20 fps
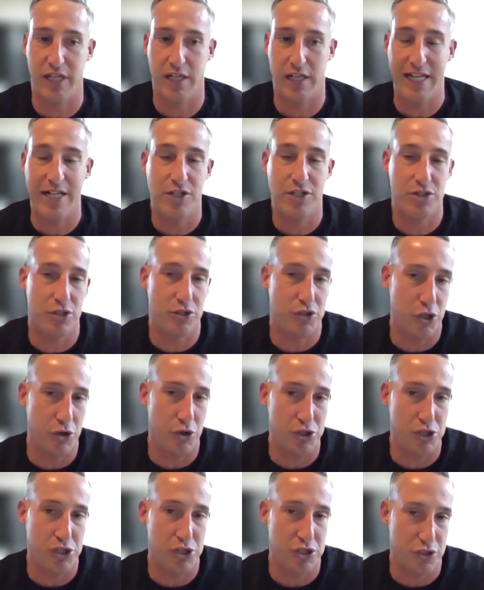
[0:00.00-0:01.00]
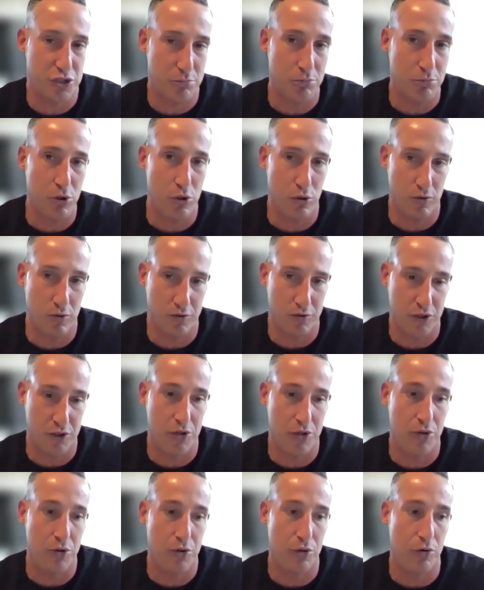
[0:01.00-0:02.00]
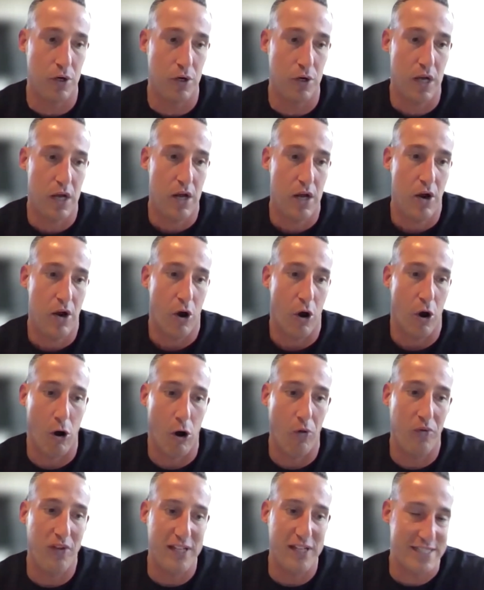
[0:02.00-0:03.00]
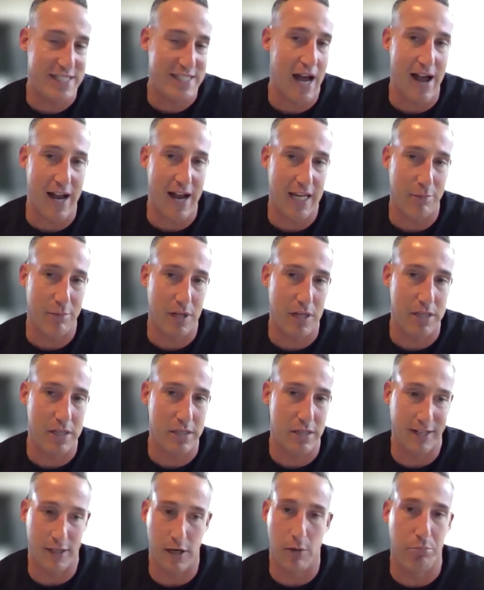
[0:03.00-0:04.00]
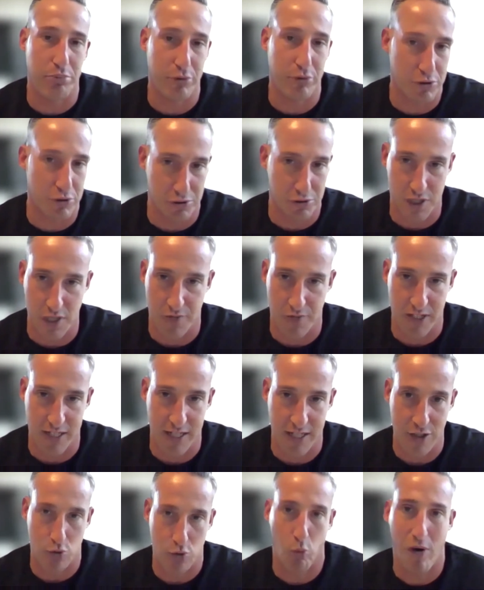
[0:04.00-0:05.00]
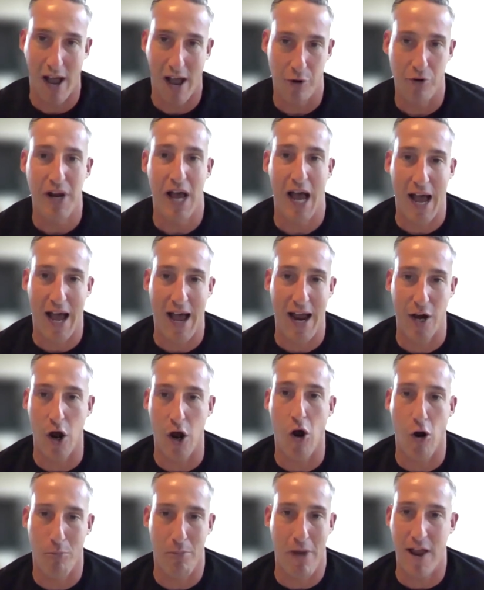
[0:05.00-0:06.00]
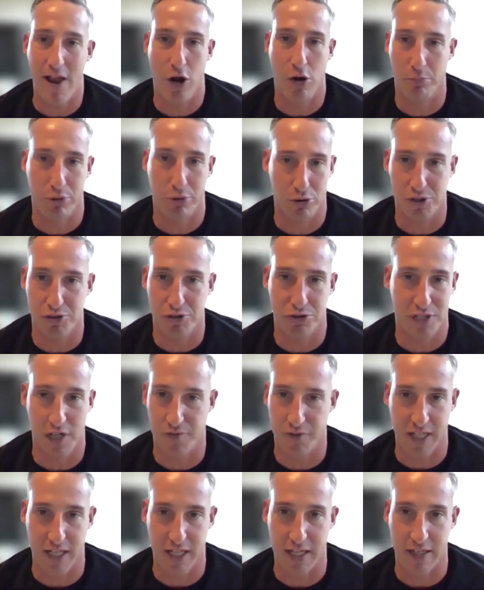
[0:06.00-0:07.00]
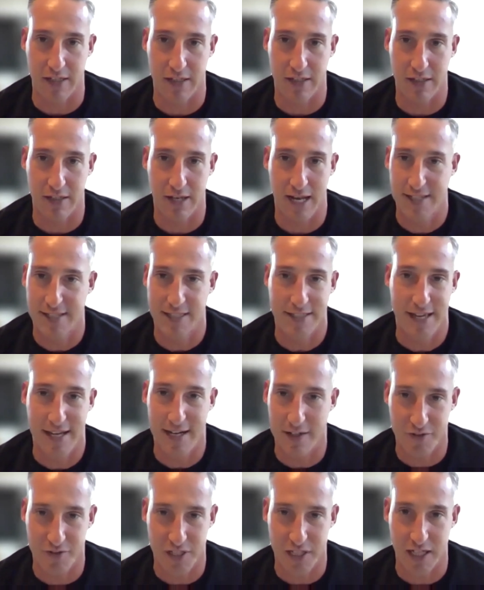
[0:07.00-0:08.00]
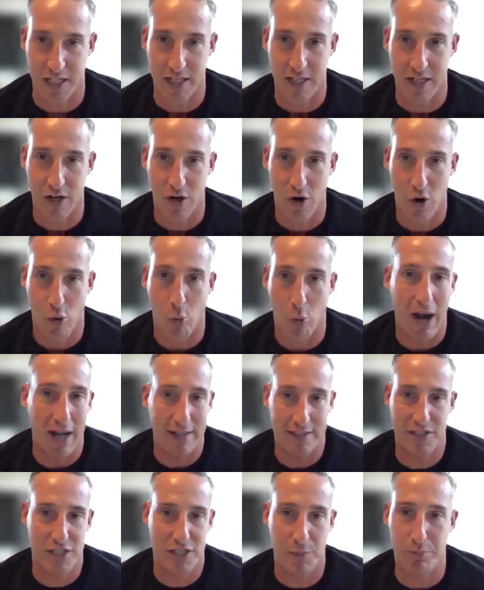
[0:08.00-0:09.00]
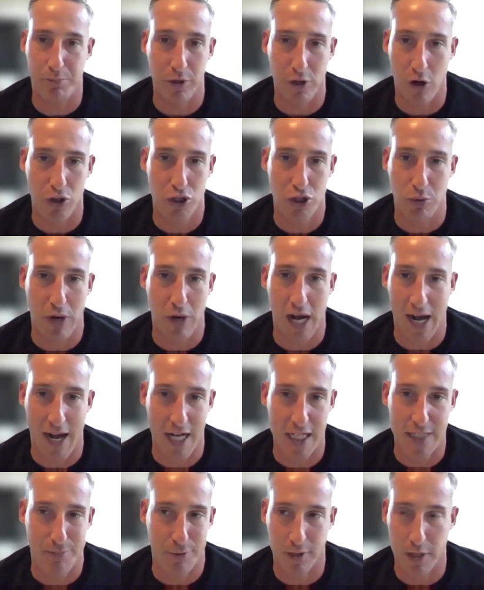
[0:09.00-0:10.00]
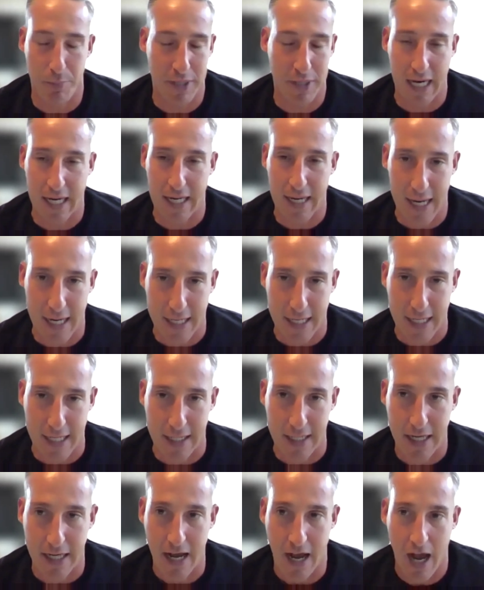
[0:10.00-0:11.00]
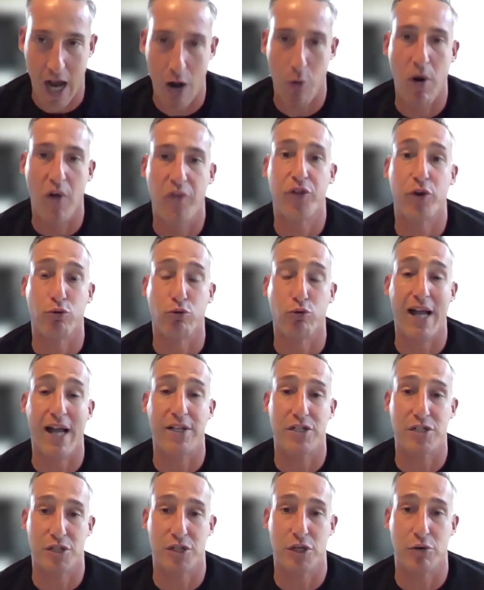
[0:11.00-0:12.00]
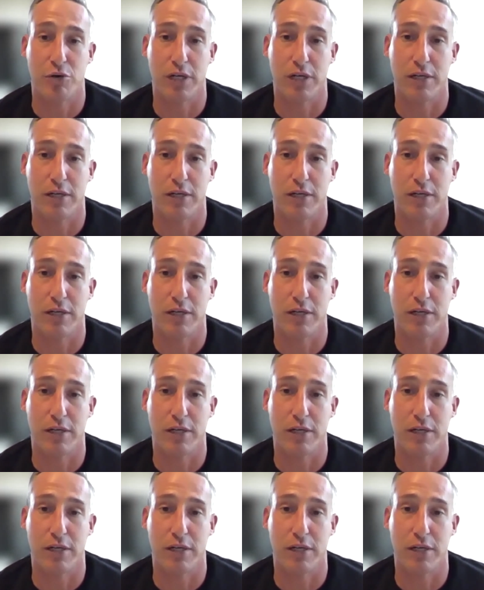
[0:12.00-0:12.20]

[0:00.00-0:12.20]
institutions to move to all these documents, like our birth certificates. Why don't I own my own birth certificate as an NFT? Why does it belong to a hospital up in Connecticut? I want the rights to,